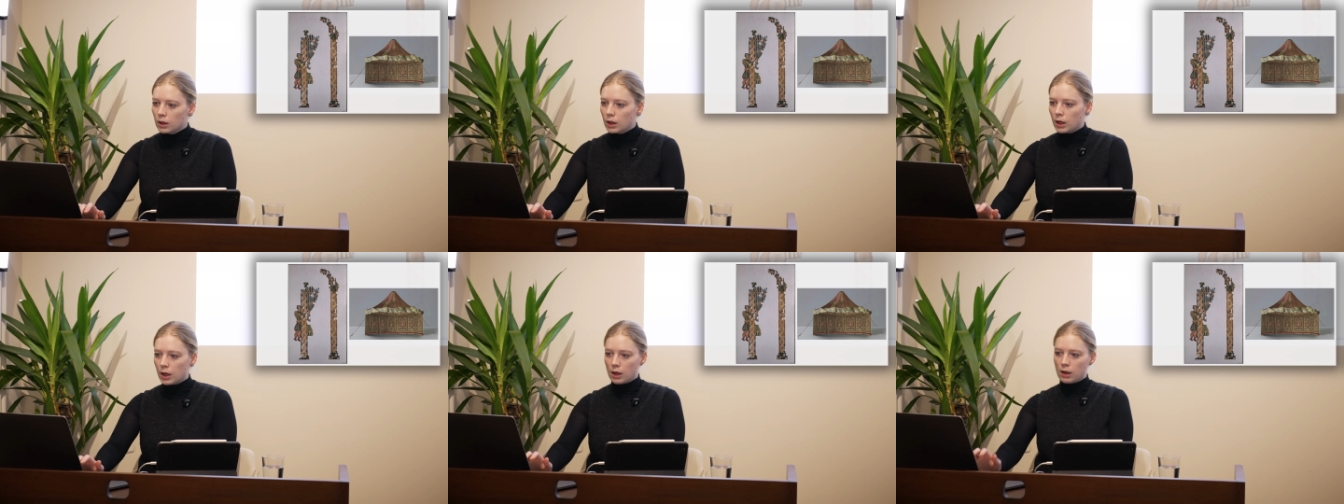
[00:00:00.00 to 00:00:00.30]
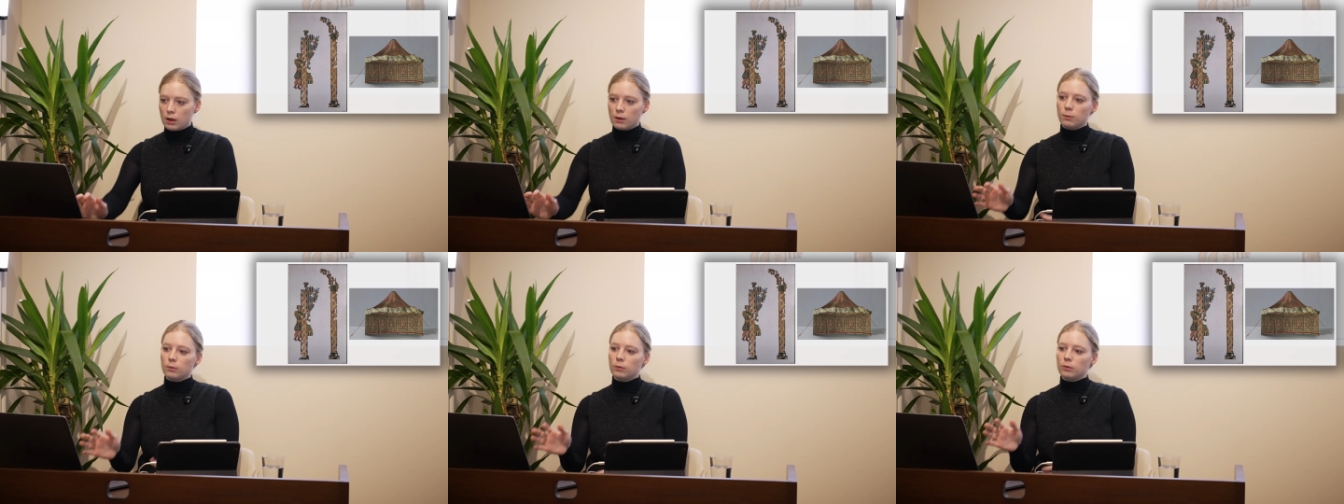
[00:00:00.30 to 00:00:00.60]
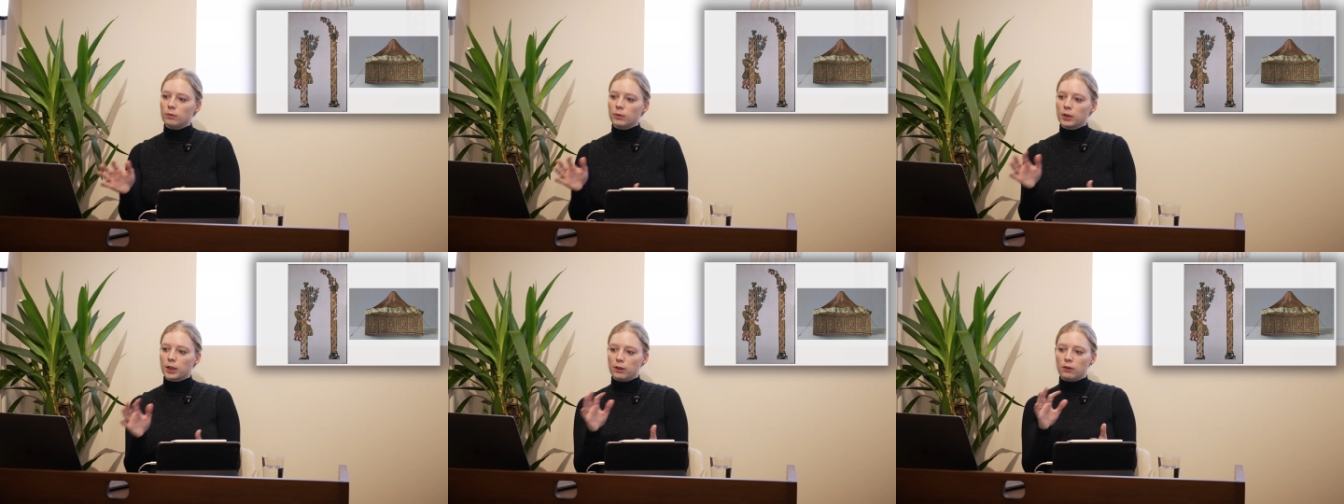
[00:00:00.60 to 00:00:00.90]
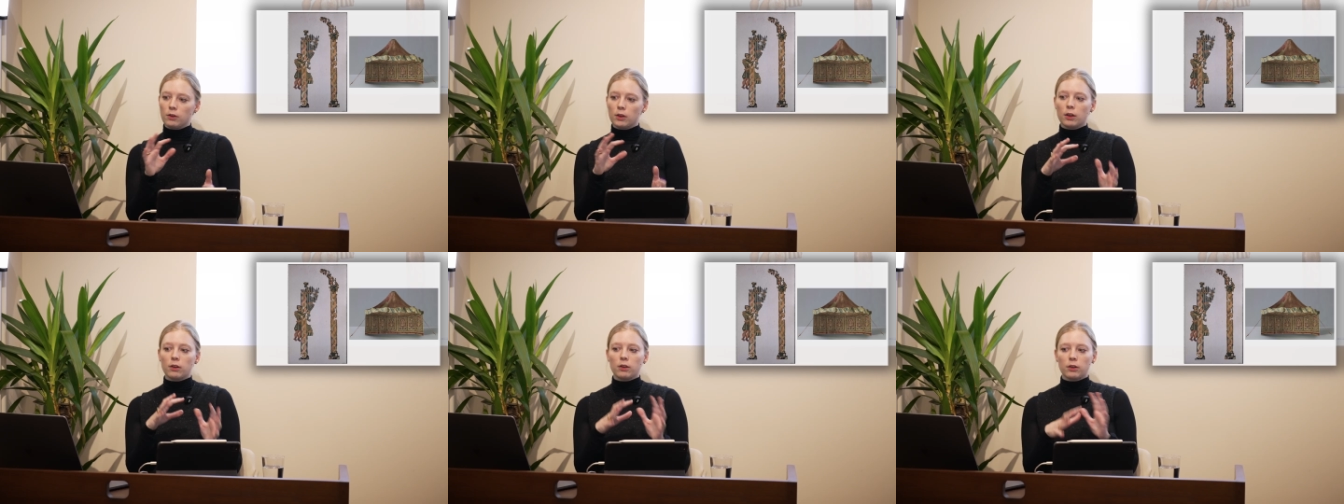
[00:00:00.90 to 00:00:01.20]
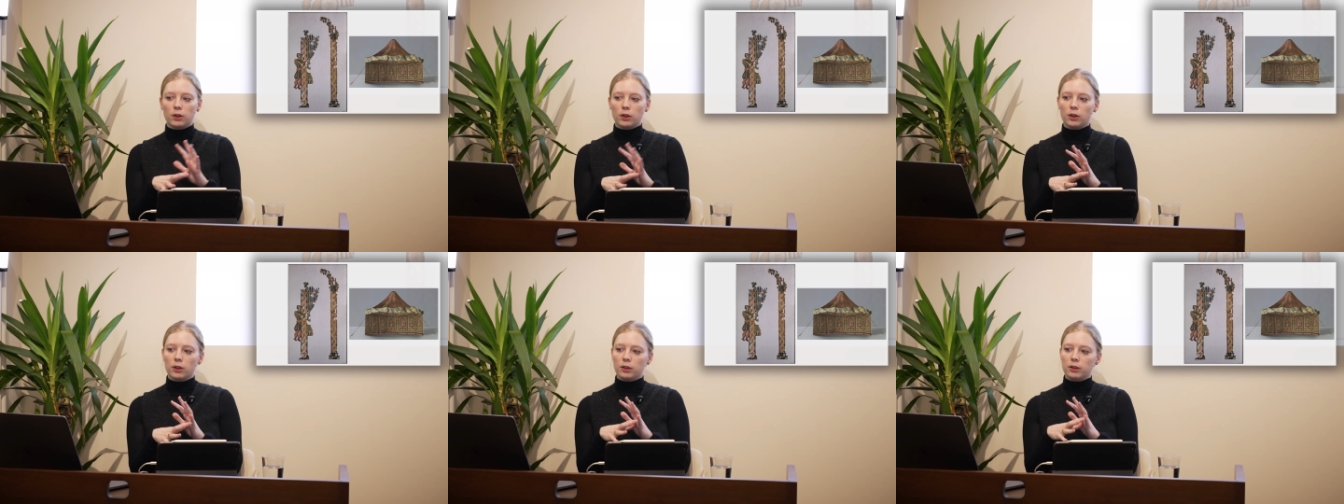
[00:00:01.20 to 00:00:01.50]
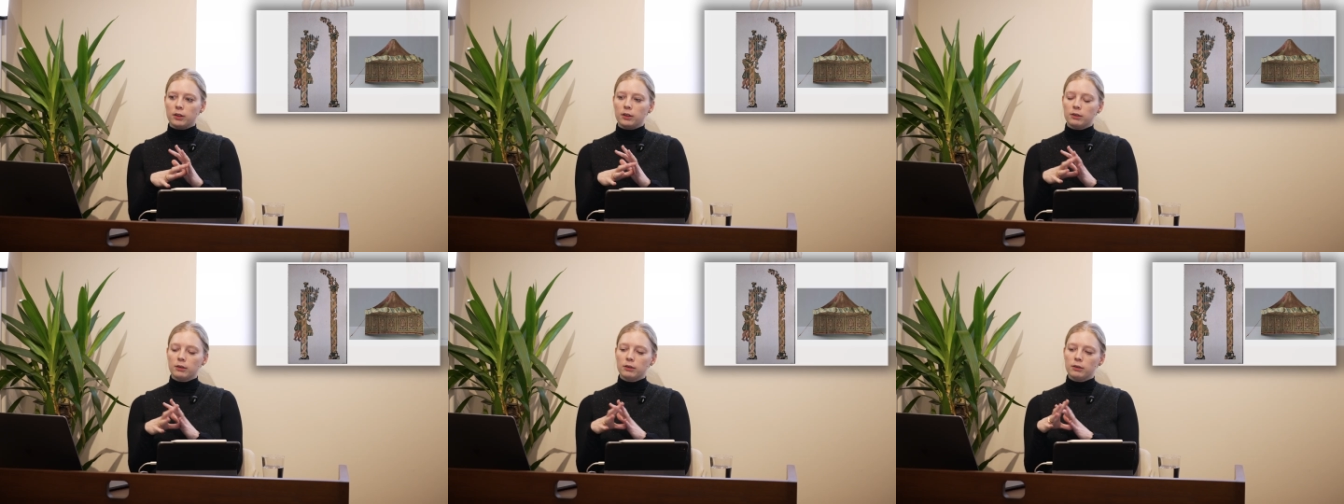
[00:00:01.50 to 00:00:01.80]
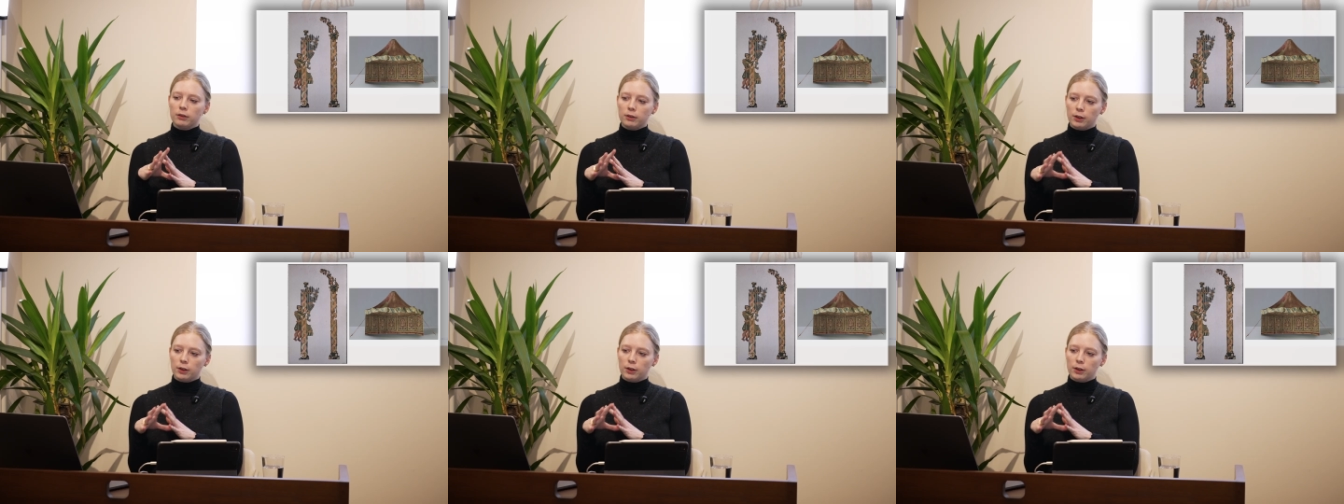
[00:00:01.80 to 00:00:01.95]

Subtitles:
Kind of the third